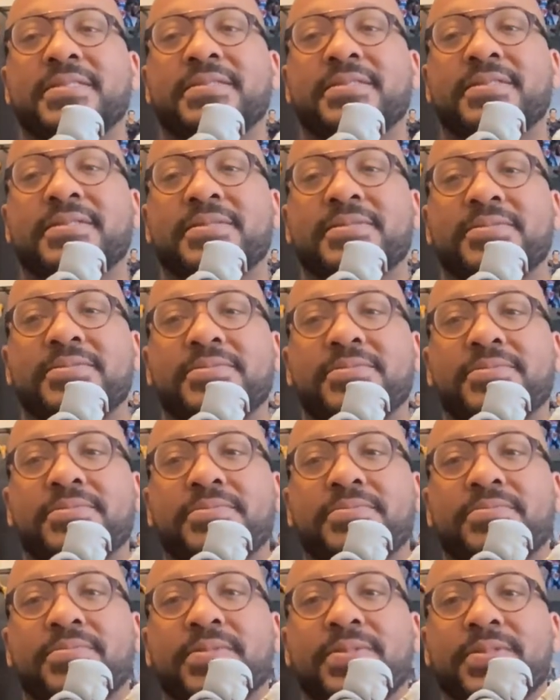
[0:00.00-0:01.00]
you
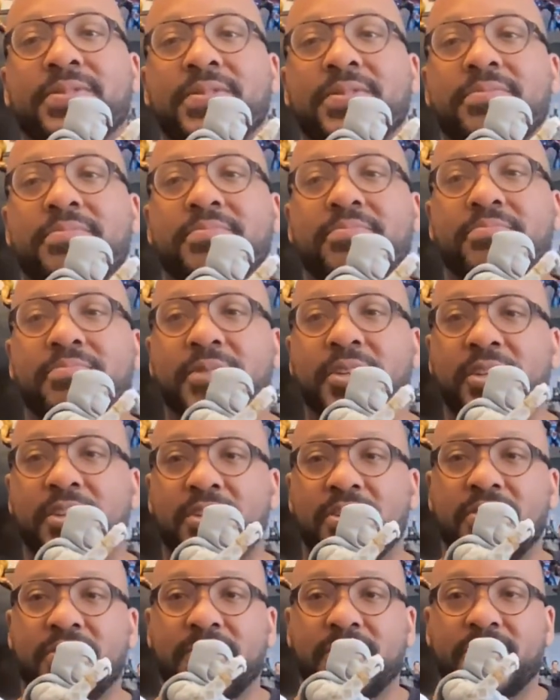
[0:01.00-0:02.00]
soon.
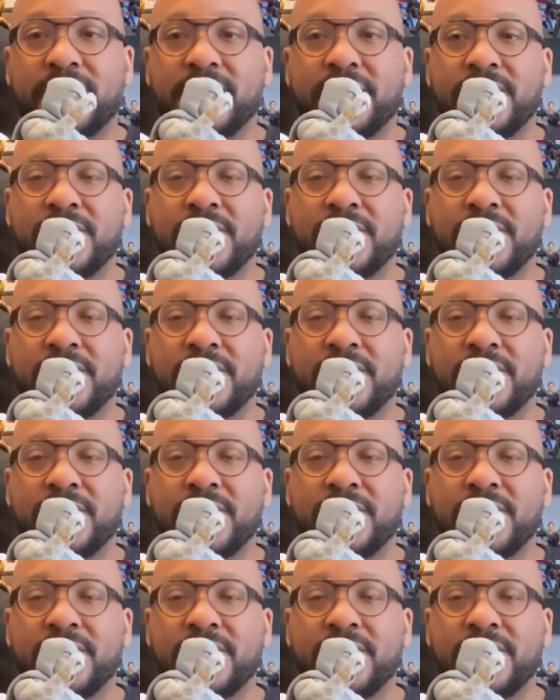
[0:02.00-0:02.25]
Peace.